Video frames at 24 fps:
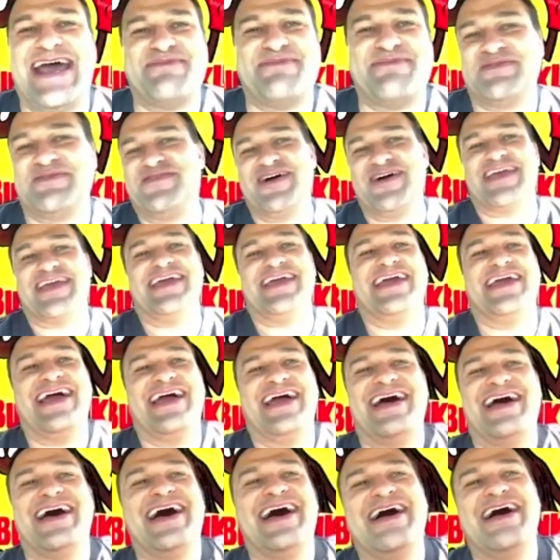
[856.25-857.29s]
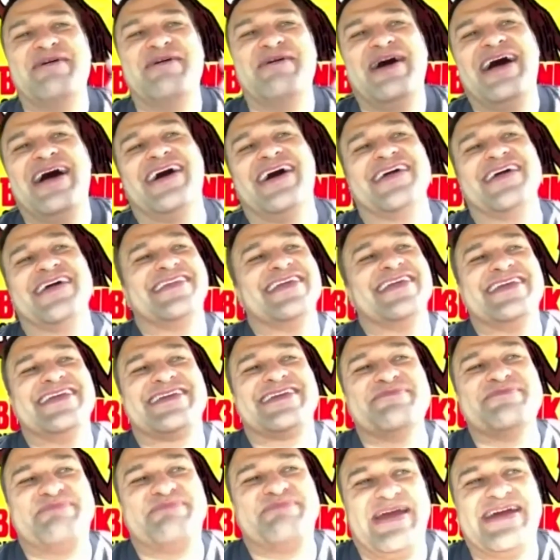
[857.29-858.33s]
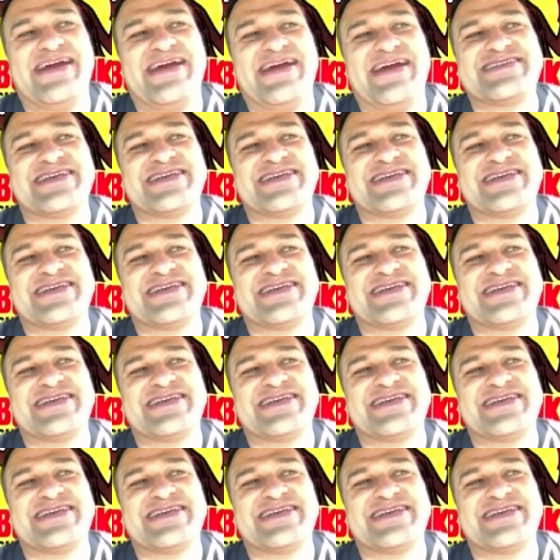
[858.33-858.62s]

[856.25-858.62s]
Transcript: that, but fuck it. Compared